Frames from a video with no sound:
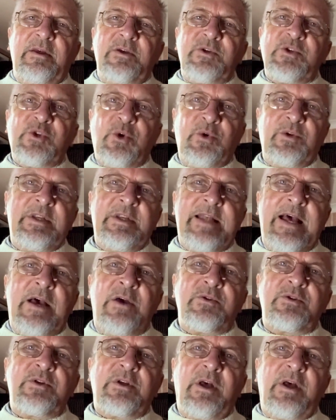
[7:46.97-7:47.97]
sorted
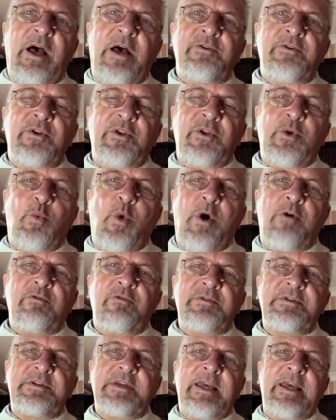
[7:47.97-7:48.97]
out under the
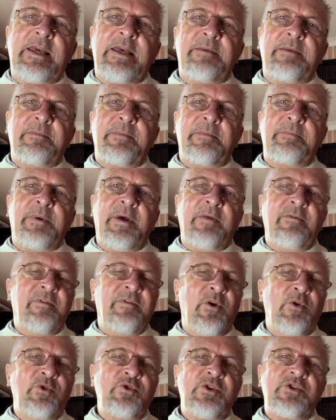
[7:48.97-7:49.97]
warranty, but
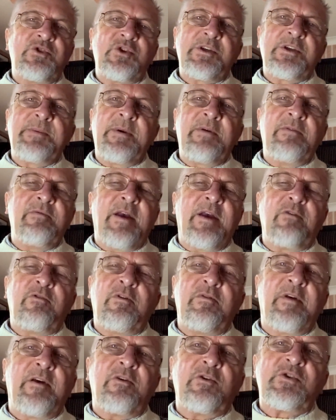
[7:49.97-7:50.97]
Voge is just being
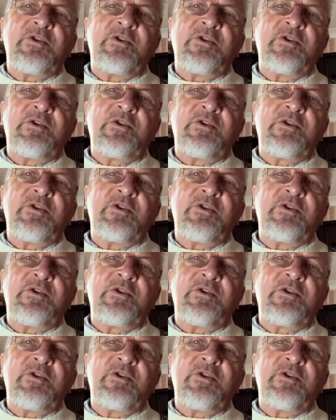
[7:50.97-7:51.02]
very, very